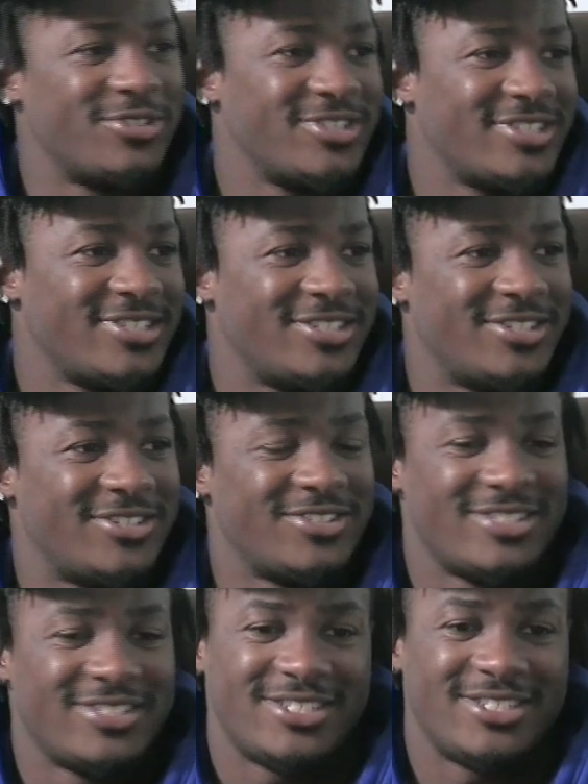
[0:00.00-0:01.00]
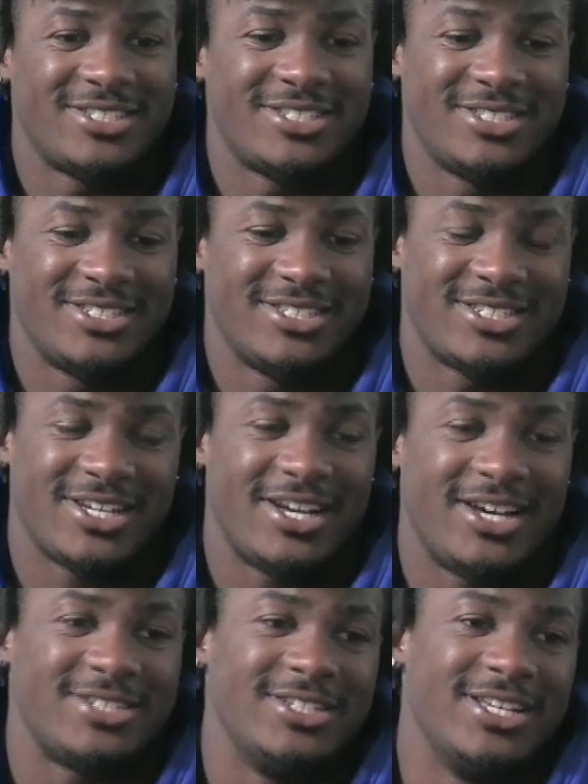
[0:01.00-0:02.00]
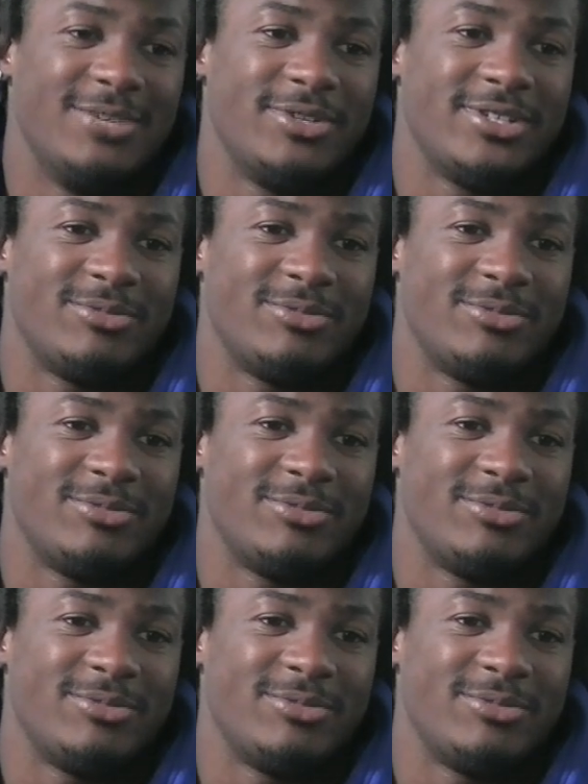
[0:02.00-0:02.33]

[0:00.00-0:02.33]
You got know, to. It's, got to. The sky's the limit,